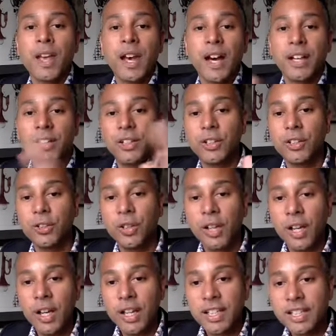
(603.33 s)
I knew
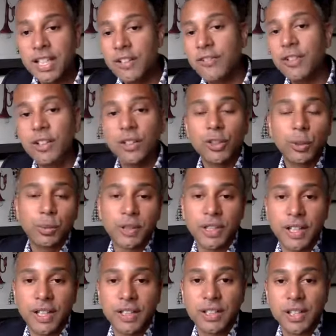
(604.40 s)
several
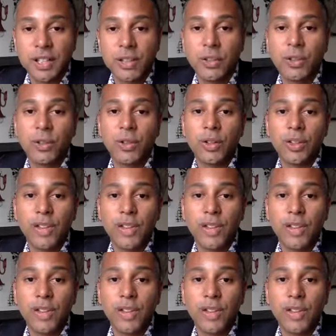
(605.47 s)
entrepreneurs who